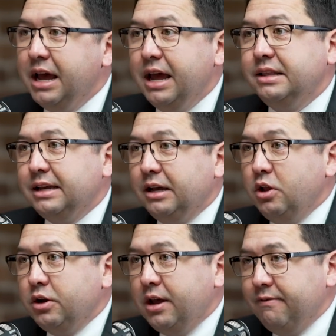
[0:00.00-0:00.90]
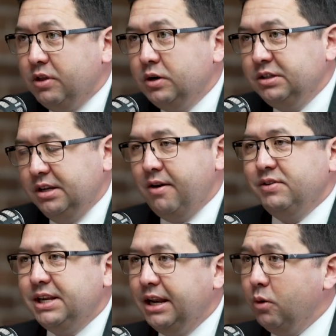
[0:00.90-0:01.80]
It's look, if there is a
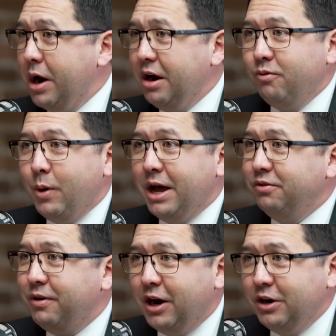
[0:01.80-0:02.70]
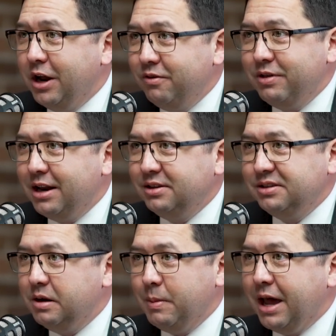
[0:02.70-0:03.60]
devastating wildfire, none of that is
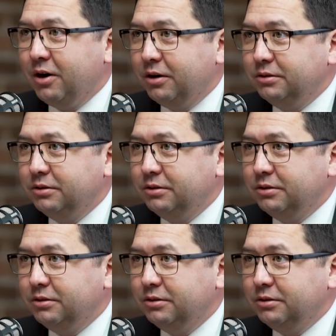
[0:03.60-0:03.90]
going to matter,